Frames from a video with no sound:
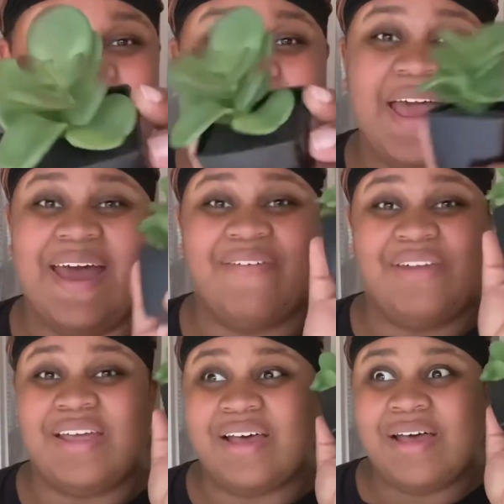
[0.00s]
I have an
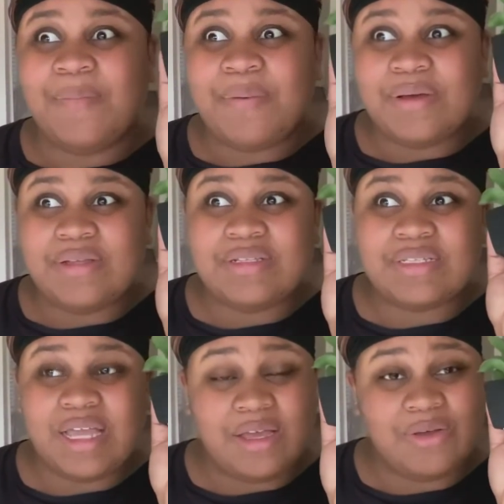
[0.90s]

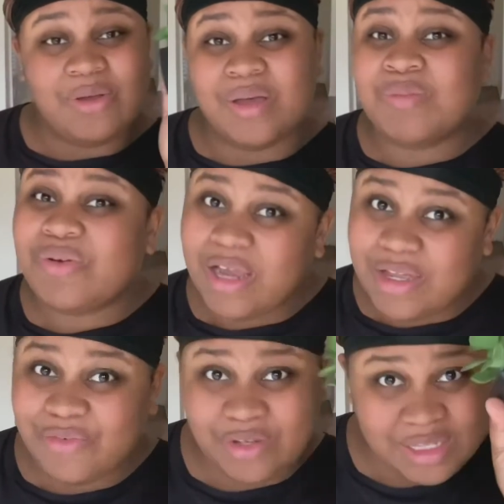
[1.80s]
upcycle upgrade
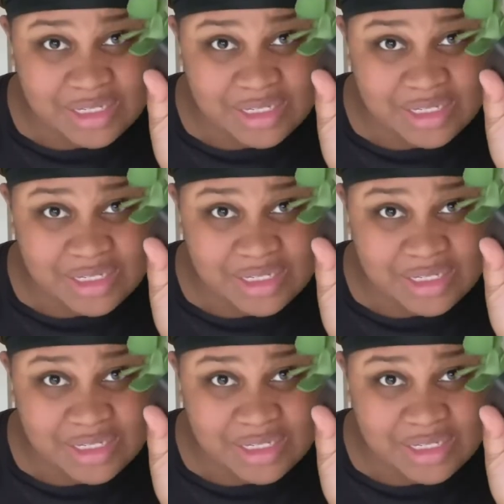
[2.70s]
for these.